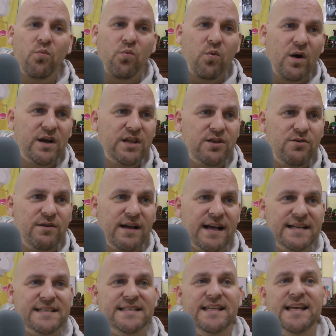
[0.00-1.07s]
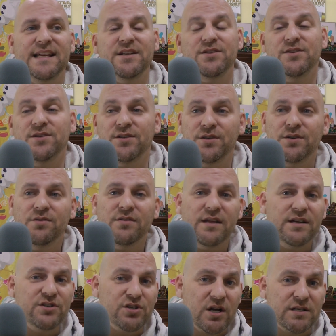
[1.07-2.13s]
What do you guys think? Do you
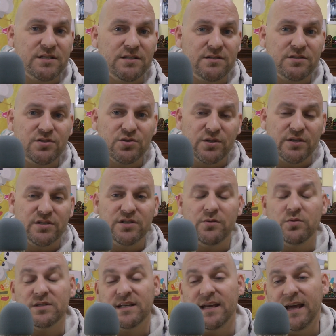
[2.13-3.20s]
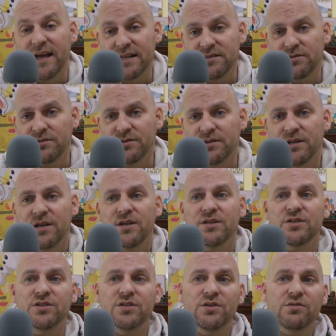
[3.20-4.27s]
think Johnson's trilogy was canceled?
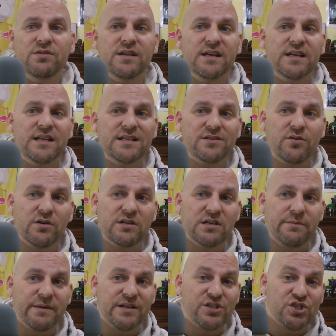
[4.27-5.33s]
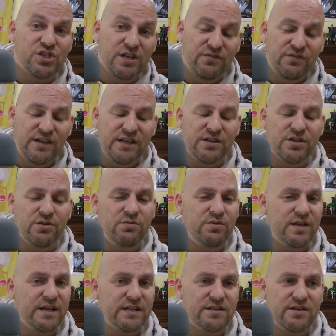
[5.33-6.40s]
Do you think it's going to be shifted? Do you
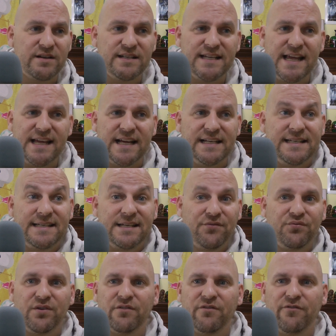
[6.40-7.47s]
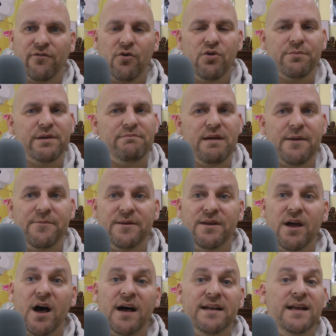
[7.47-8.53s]
think it's going to take a different form and maybe
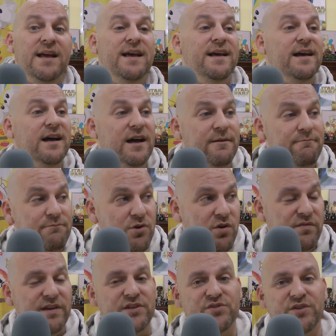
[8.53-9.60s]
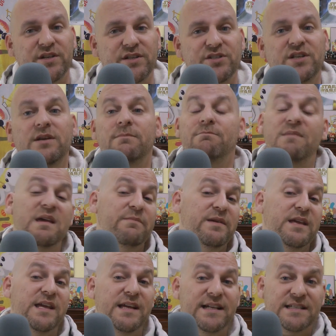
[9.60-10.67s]
not a movie trilogy?
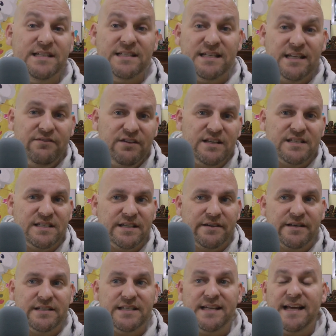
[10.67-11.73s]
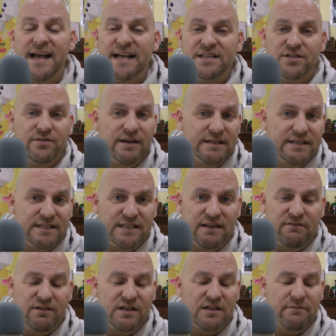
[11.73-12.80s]
Maybe he gets a TV series. He has directed
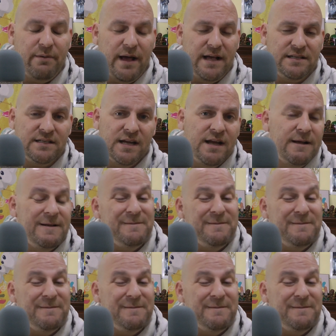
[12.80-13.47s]
TV in the past,